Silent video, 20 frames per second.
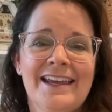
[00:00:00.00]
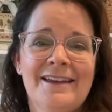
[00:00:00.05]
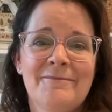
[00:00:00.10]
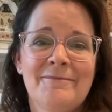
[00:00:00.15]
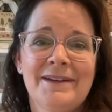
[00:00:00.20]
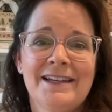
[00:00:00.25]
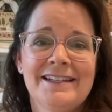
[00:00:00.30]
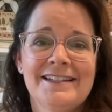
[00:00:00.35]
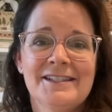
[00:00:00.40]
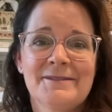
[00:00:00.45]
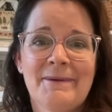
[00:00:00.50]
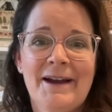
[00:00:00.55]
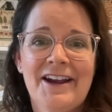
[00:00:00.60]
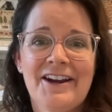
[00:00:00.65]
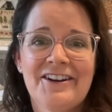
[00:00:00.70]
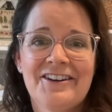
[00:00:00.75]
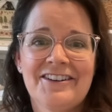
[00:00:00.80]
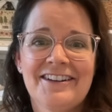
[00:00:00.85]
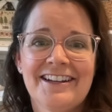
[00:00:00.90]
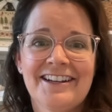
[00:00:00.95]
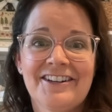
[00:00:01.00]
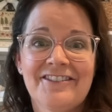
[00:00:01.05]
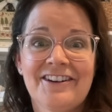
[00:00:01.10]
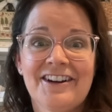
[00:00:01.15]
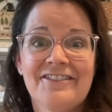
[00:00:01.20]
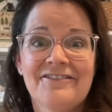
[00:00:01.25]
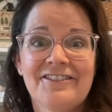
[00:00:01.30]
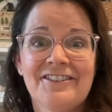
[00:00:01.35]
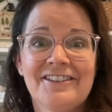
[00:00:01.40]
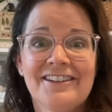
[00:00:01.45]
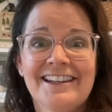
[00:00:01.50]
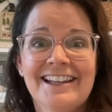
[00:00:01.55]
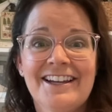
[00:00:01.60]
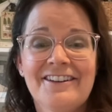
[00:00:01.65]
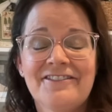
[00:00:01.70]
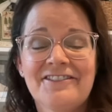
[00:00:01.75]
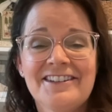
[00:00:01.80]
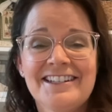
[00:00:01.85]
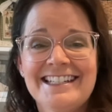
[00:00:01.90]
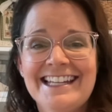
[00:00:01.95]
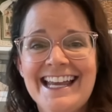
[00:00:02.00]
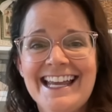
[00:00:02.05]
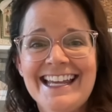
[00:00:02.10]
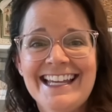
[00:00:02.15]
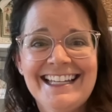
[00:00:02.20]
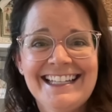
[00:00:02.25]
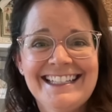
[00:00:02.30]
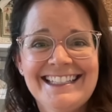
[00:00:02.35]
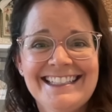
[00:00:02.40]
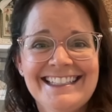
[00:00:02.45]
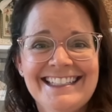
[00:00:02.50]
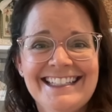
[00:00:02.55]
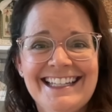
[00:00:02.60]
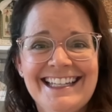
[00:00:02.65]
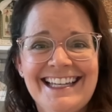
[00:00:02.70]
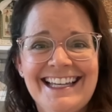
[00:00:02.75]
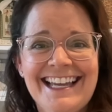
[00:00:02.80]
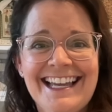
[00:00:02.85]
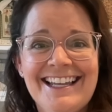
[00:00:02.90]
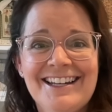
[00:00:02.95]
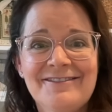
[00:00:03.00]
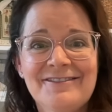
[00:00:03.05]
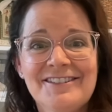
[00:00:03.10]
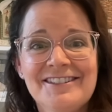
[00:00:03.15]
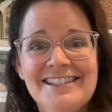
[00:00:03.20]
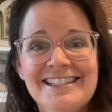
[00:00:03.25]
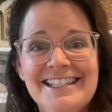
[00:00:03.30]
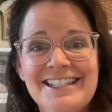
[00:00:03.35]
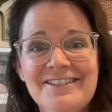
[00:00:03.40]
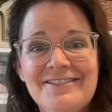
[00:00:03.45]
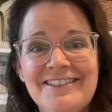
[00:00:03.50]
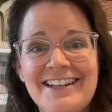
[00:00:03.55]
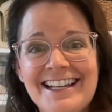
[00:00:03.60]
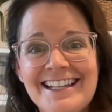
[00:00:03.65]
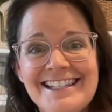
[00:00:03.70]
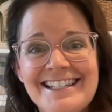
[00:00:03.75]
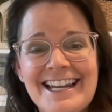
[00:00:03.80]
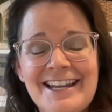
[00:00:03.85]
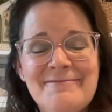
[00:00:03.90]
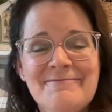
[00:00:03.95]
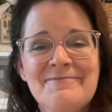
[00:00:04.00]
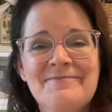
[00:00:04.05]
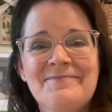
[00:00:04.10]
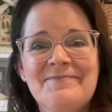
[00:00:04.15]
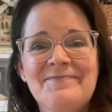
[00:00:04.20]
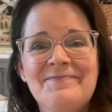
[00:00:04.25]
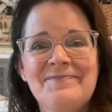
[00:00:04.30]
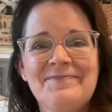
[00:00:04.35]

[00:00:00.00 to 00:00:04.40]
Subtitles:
be inspired and grateful every day, and we'll see you next time.